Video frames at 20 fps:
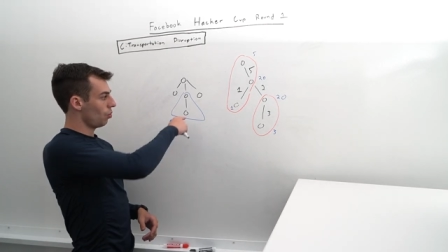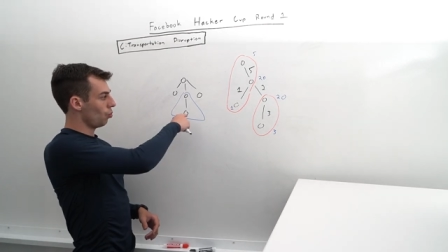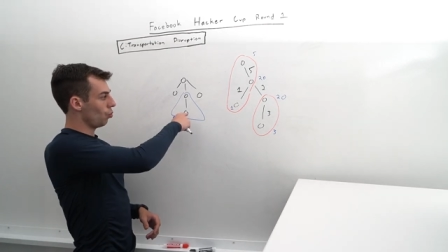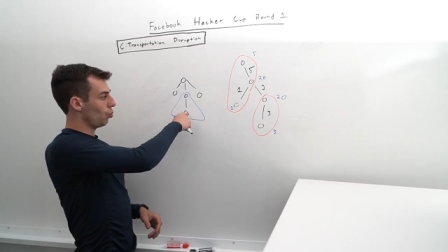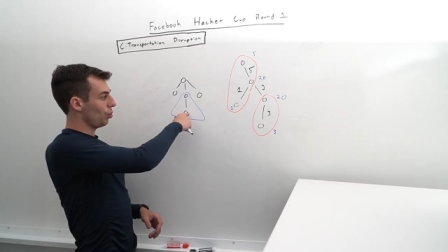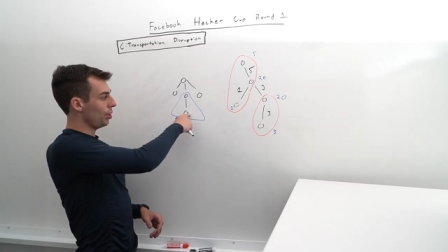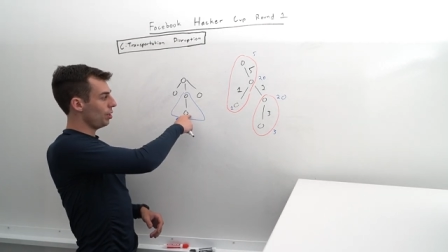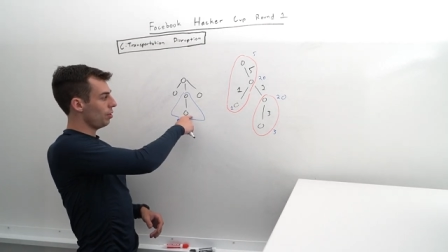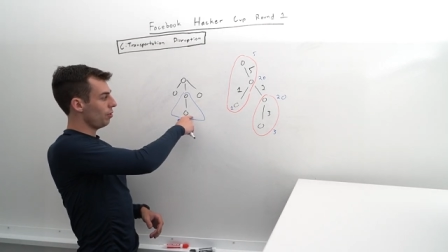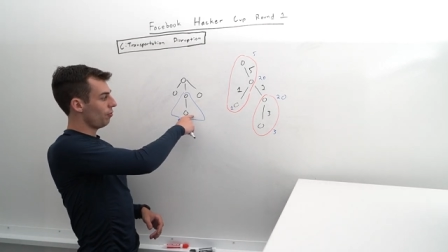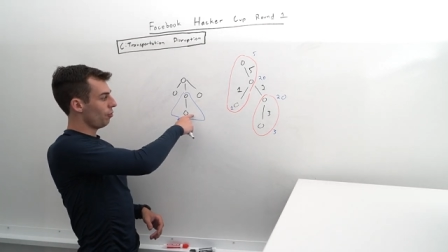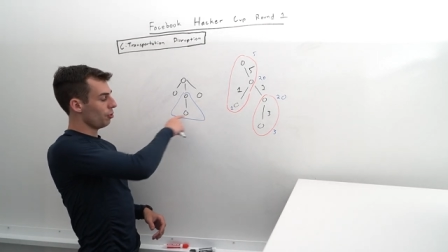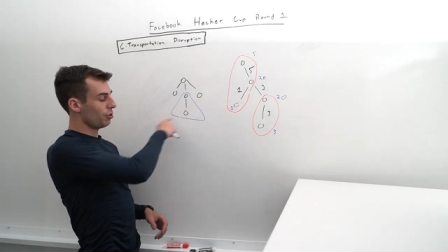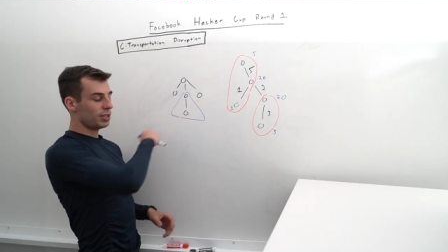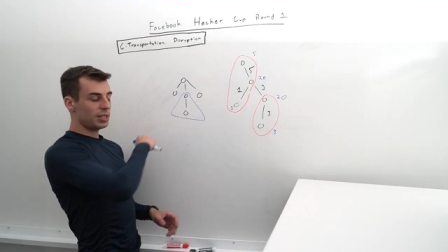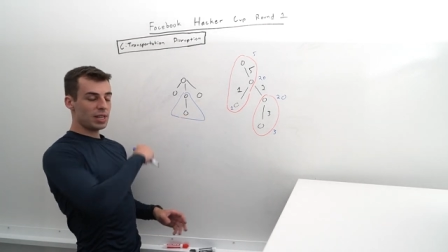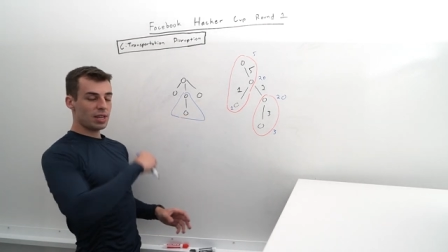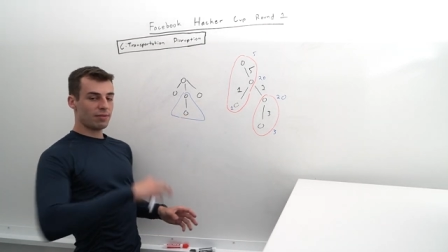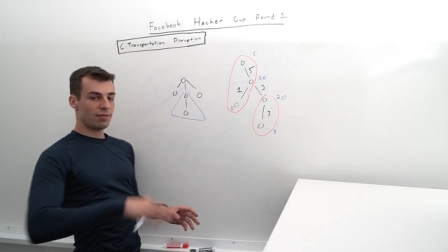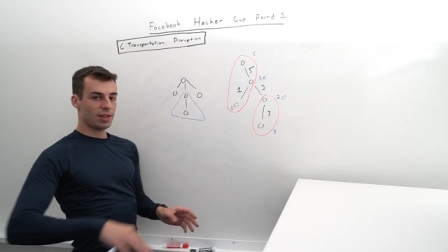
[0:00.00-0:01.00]
we
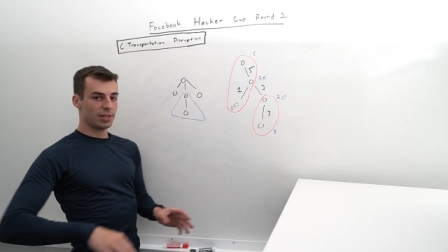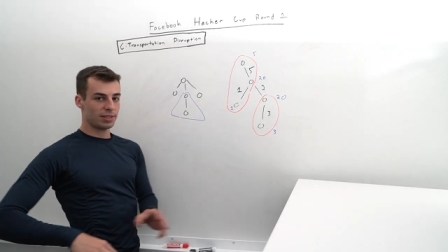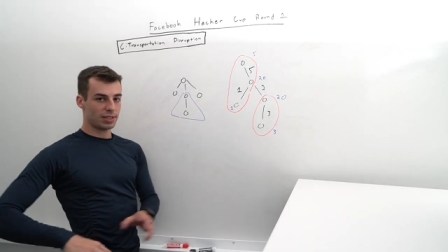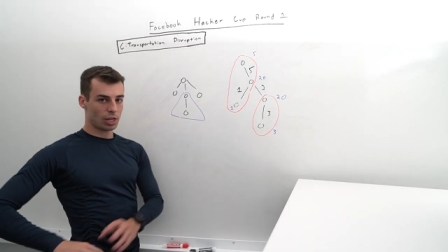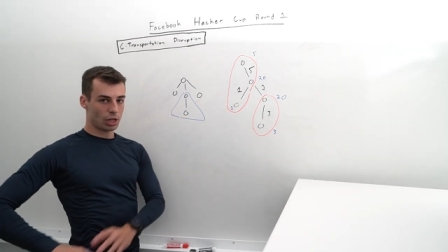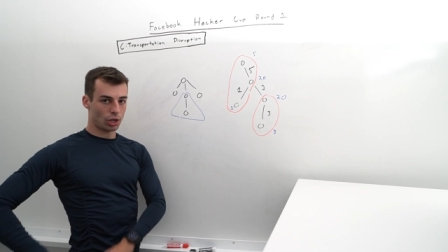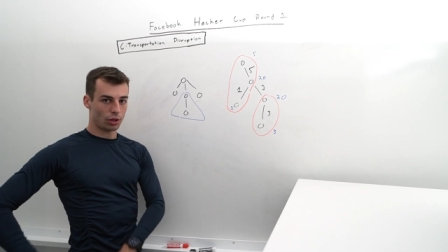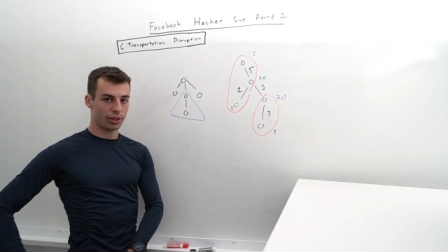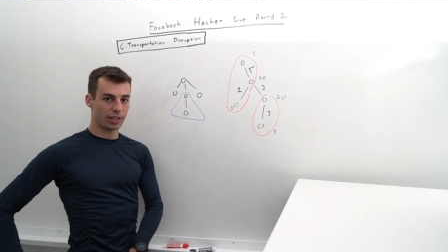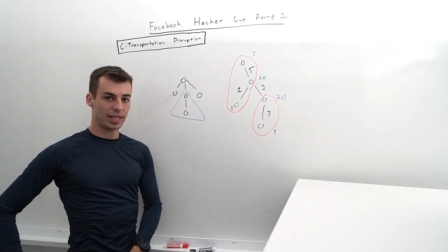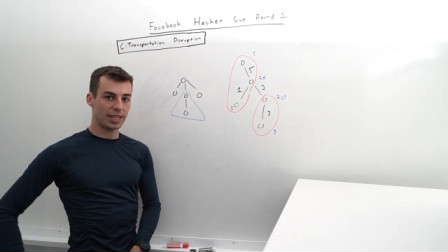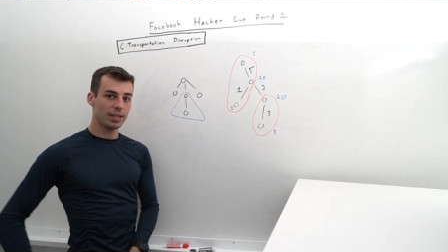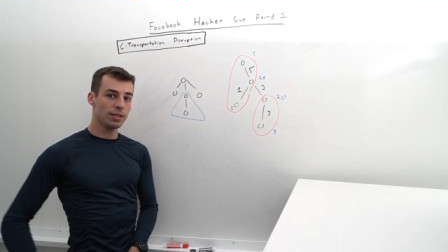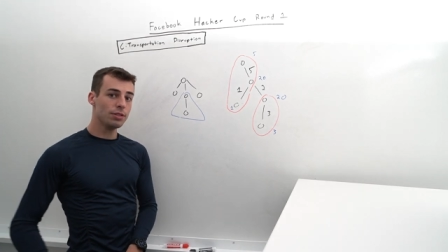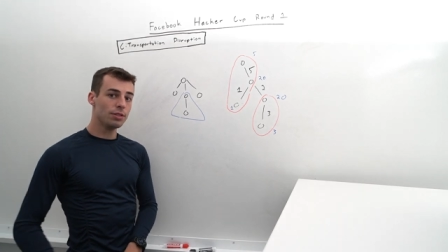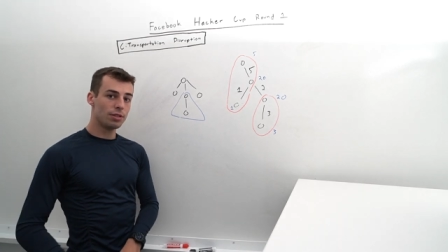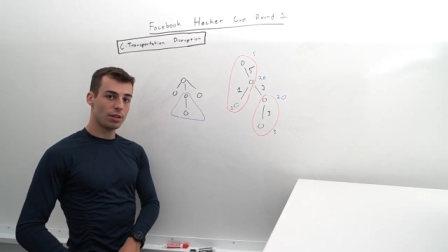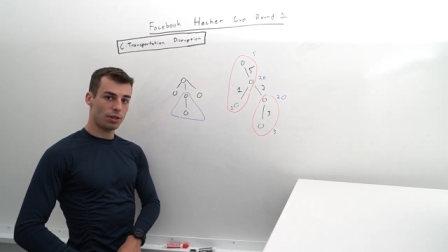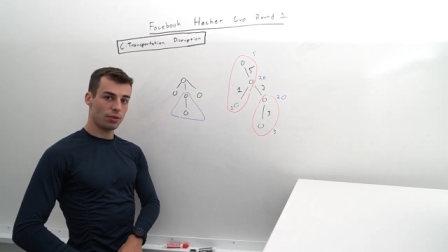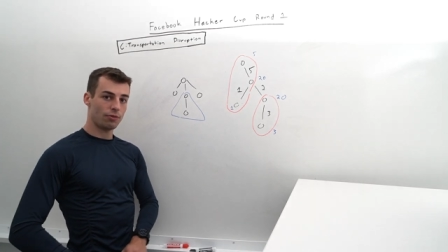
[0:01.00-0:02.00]
first DFS on all the
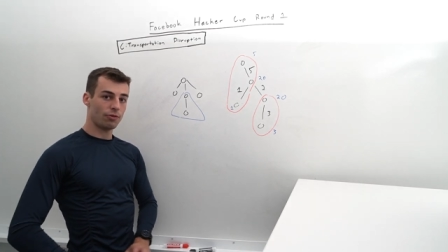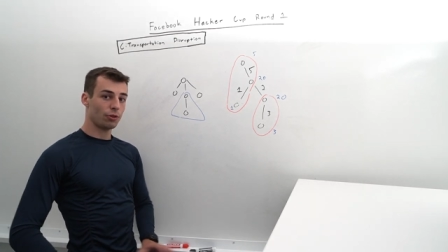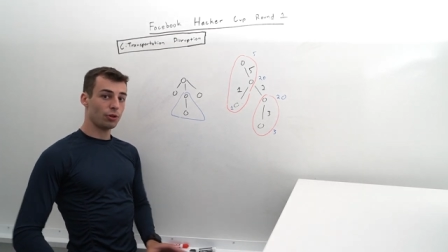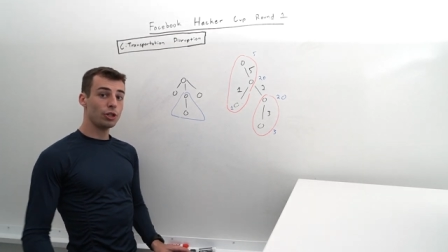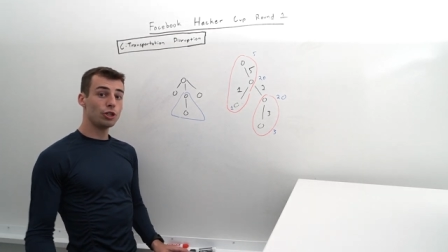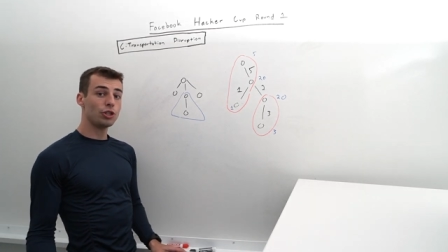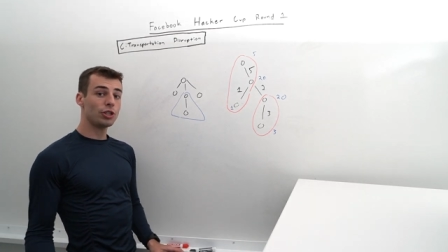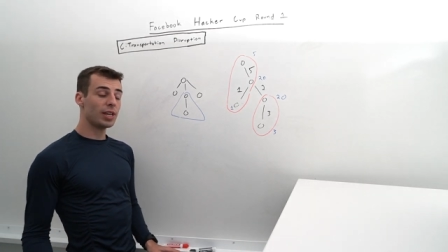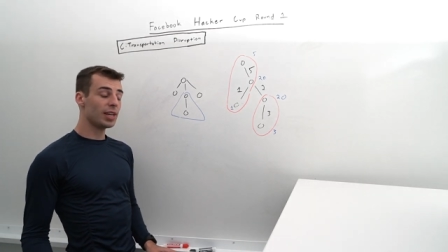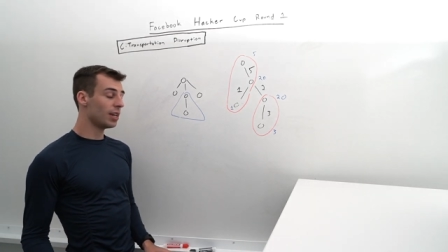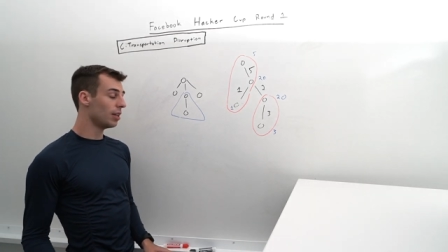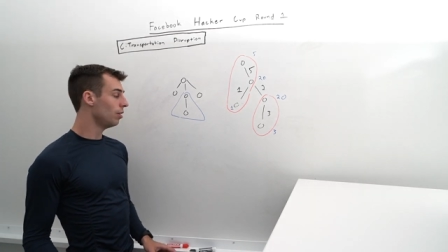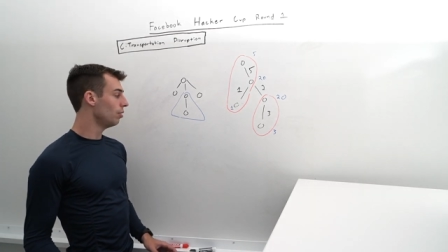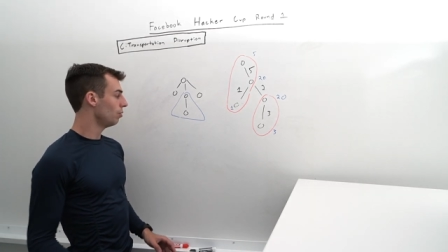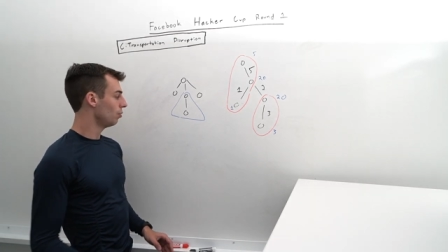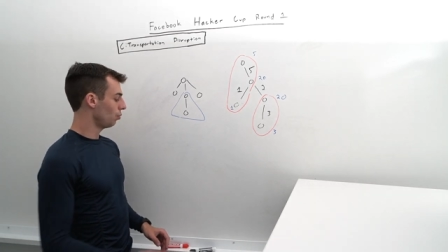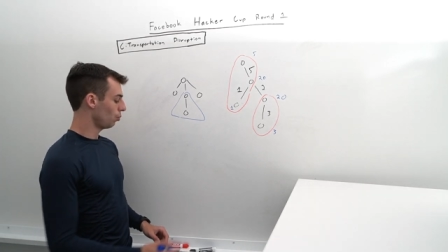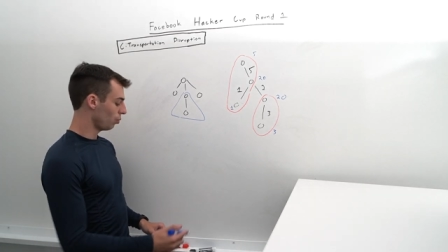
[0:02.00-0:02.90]
kids, and for each kid,